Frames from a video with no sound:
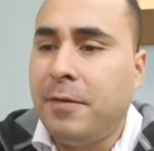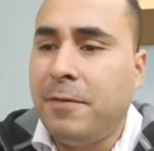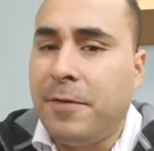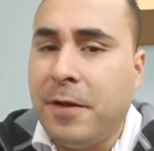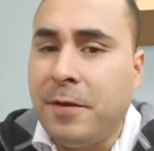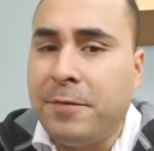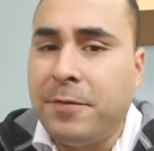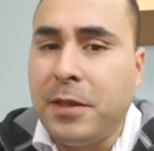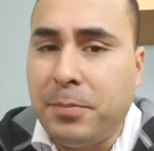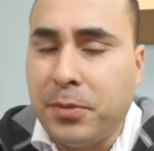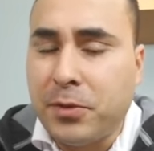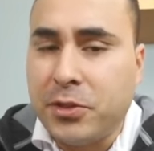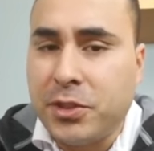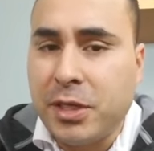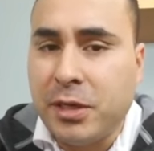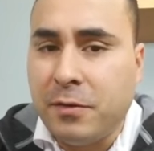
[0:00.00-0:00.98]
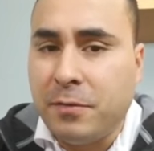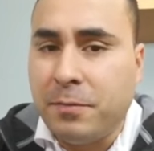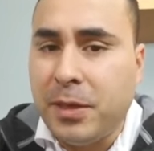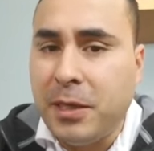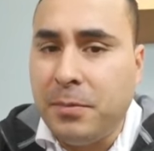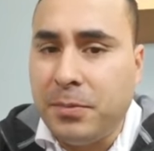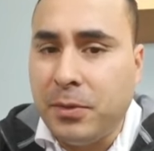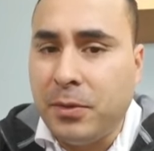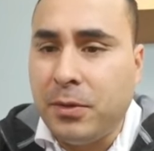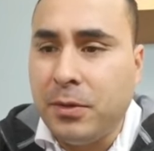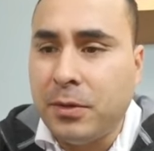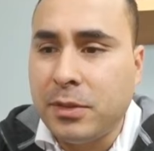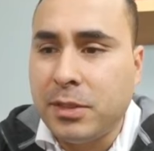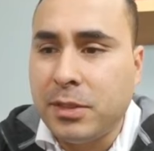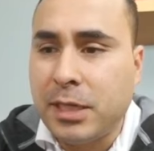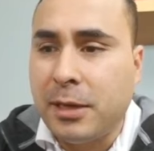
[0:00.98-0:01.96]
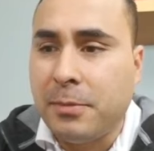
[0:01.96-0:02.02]
50% of people
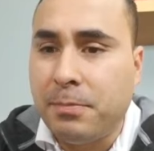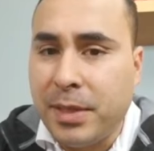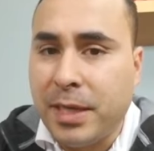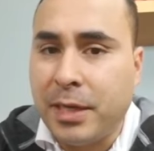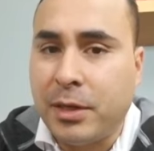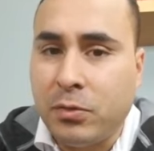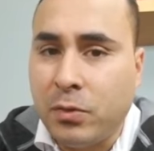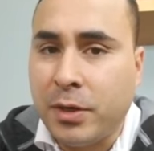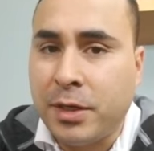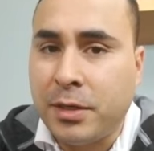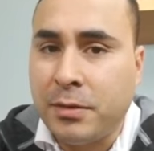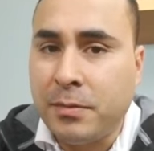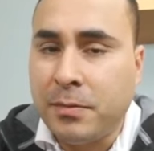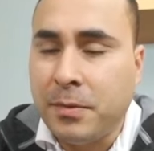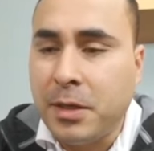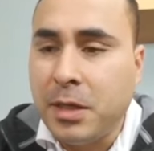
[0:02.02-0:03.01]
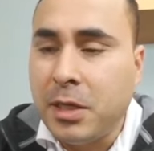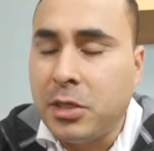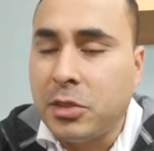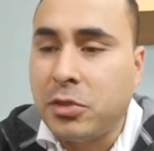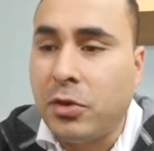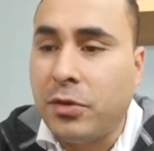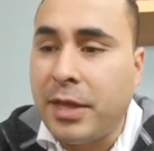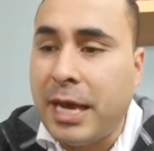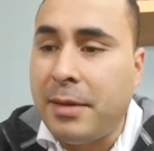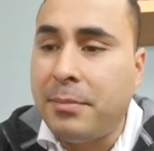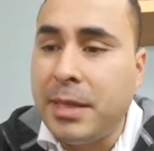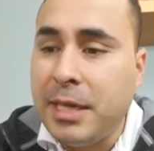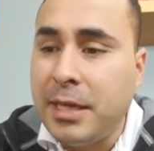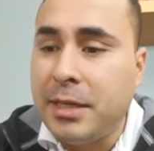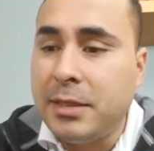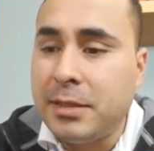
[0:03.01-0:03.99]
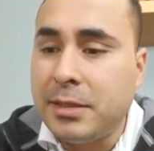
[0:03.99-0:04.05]
said Bitcoin. So that
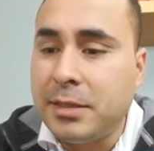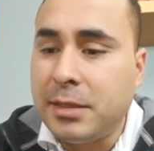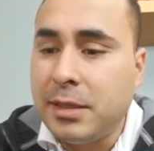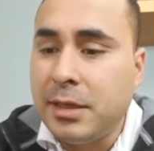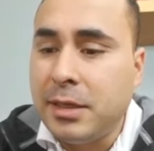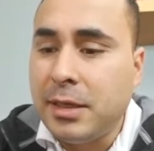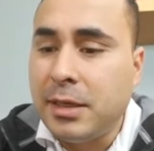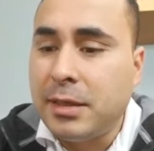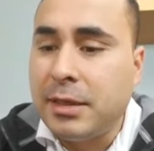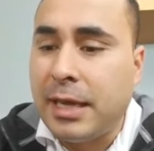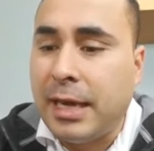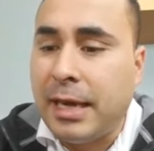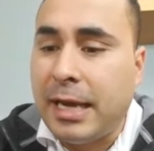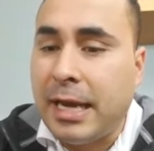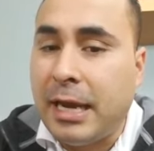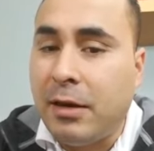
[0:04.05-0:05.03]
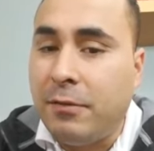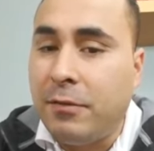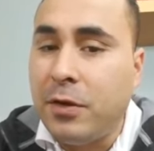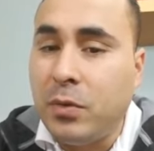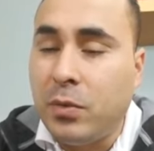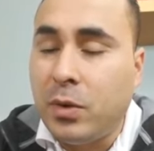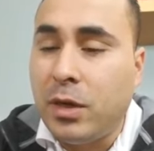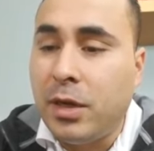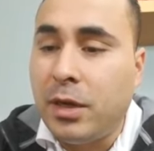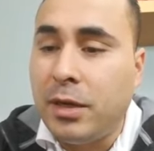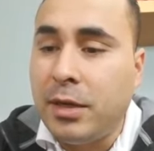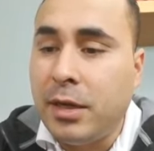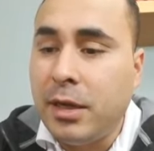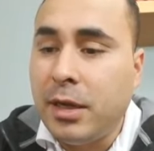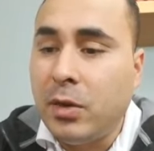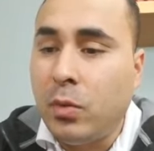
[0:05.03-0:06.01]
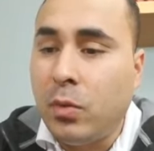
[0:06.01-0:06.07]
means that everyone
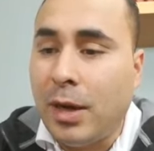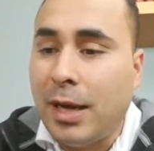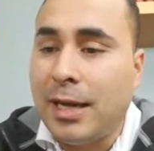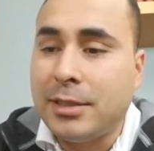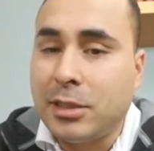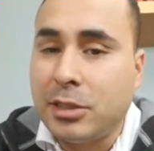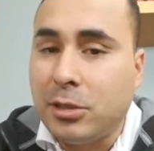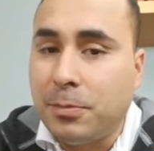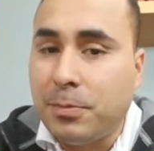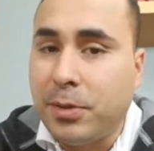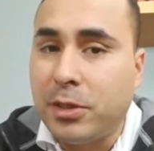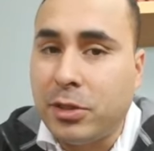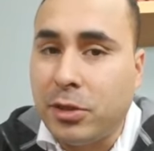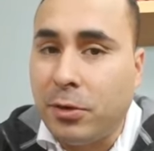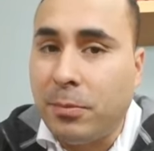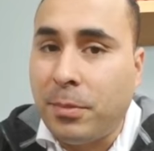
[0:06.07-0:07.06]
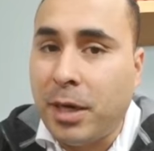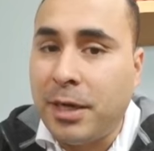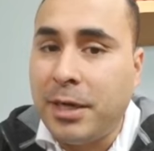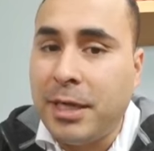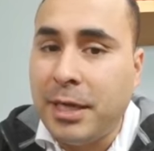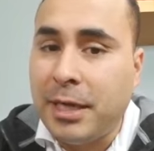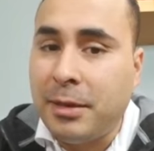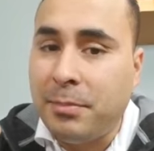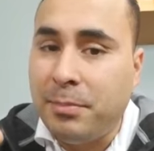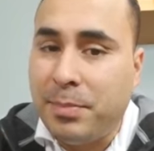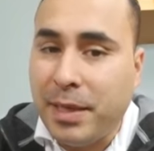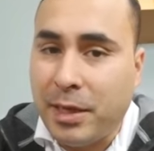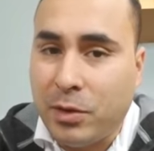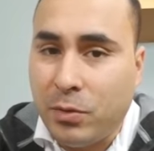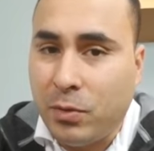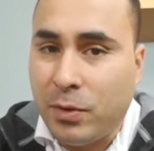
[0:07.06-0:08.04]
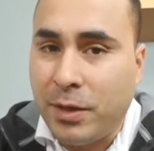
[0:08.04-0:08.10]
wants to put their money in
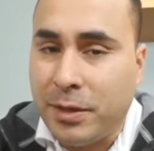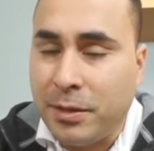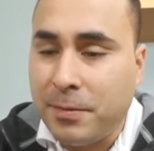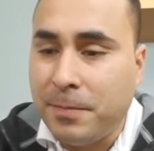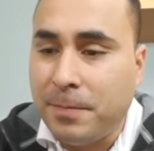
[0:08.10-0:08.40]
Bitcoin.